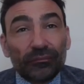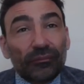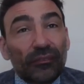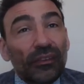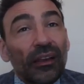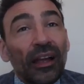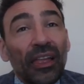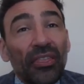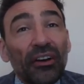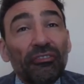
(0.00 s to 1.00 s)
and therefore
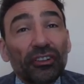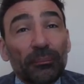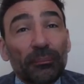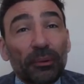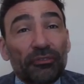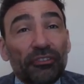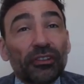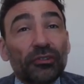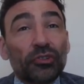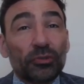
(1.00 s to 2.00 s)
they prefer to
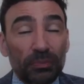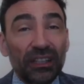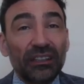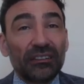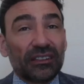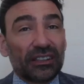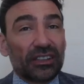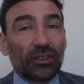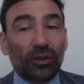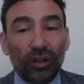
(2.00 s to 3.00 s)
split the
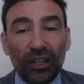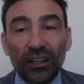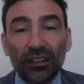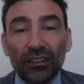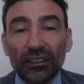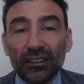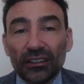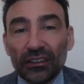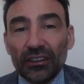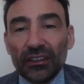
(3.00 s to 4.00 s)
stock.
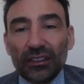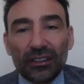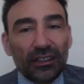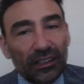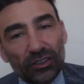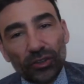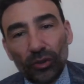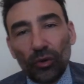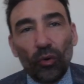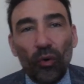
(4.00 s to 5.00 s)
So
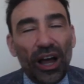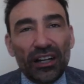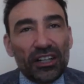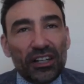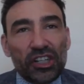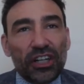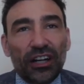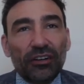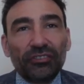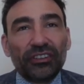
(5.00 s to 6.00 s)
one share of
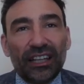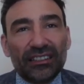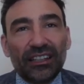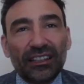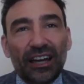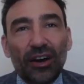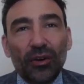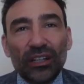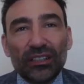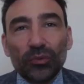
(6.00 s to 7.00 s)
Tesla now it's
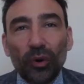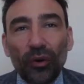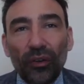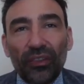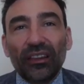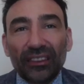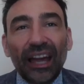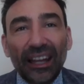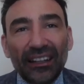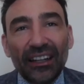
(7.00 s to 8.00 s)
worth 10
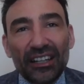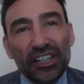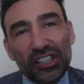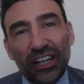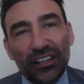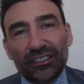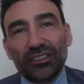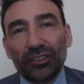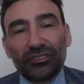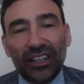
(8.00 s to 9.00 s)
shares of
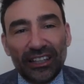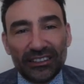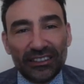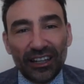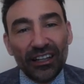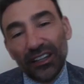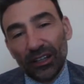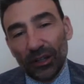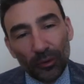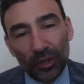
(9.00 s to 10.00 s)
Tesla,
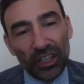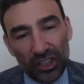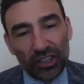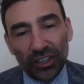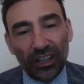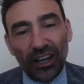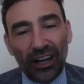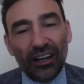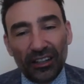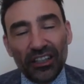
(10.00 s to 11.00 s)
which are
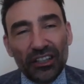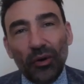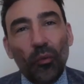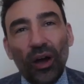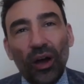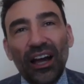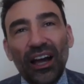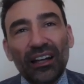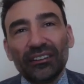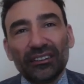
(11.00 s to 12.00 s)

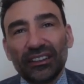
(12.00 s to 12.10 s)
$100